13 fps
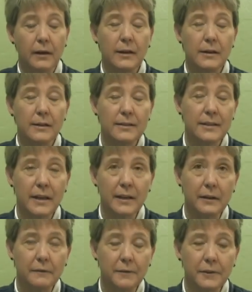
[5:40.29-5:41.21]
A
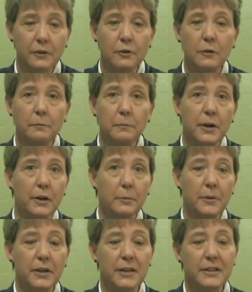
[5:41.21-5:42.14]
second physical
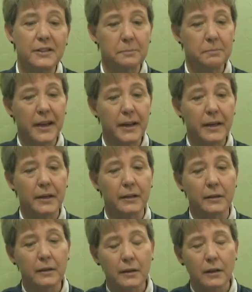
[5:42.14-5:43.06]
impairment is
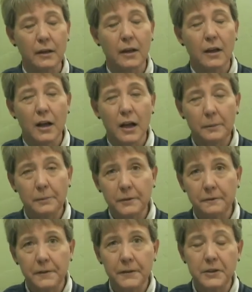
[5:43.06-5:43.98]
pain. Up to
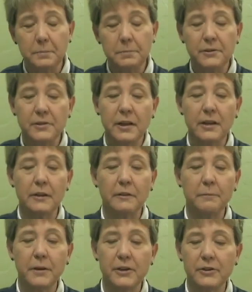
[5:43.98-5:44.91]
50%
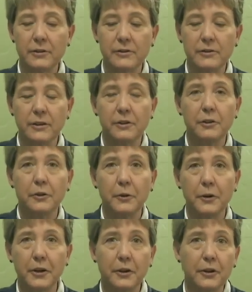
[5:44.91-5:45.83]
of patients
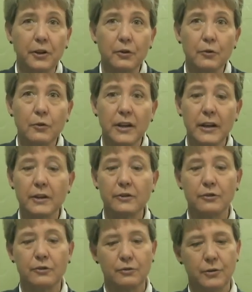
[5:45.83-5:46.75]
undergoing acute
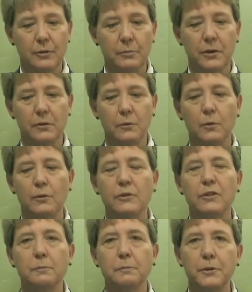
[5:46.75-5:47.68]
cancer treatment will
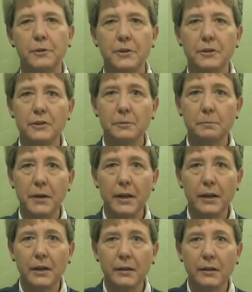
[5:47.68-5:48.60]
experience
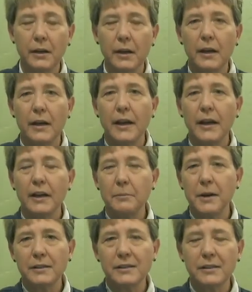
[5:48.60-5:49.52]
pain, and
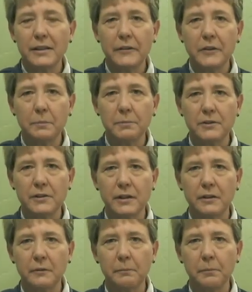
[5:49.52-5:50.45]
about
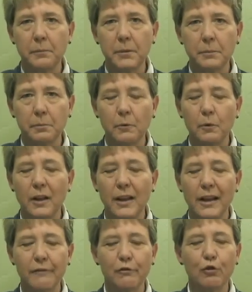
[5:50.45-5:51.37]
70% of people will
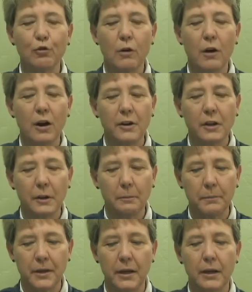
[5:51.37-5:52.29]
have chronic
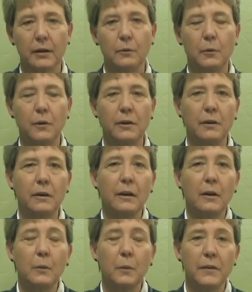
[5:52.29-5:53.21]
pain
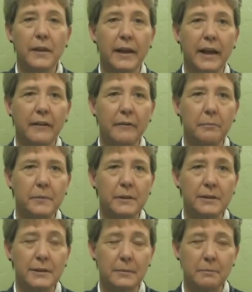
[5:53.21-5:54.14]
when they have
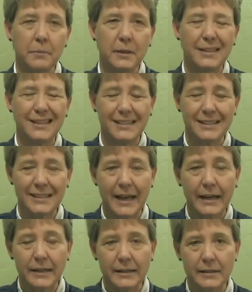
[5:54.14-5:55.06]

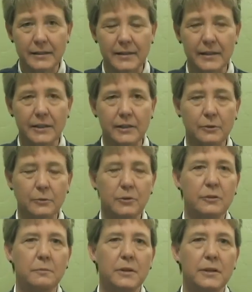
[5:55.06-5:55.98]
metastatic disease,
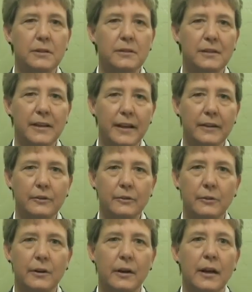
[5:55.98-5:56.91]
which means the
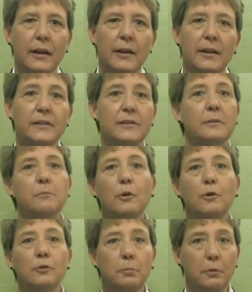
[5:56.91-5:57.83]
cancer is in
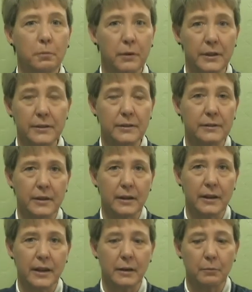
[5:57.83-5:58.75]
multiple places
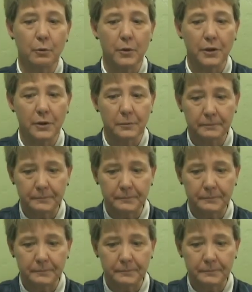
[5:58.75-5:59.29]
at that point.